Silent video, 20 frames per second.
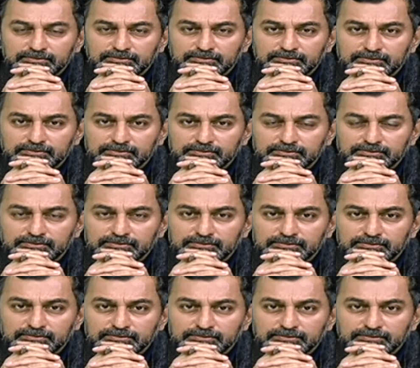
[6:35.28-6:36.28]

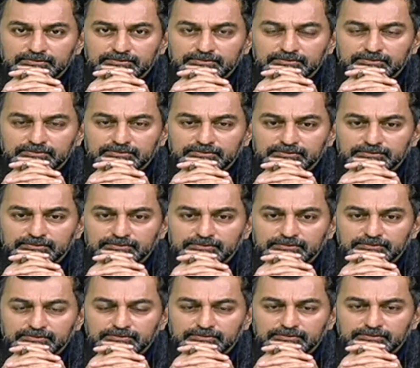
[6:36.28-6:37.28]

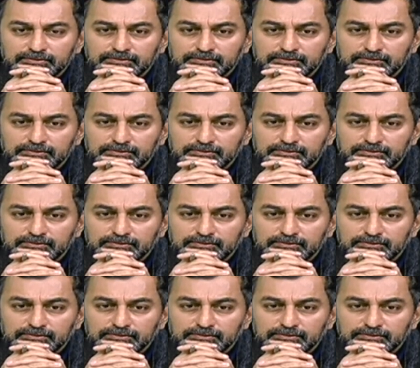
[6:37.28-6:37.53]
(not speaking)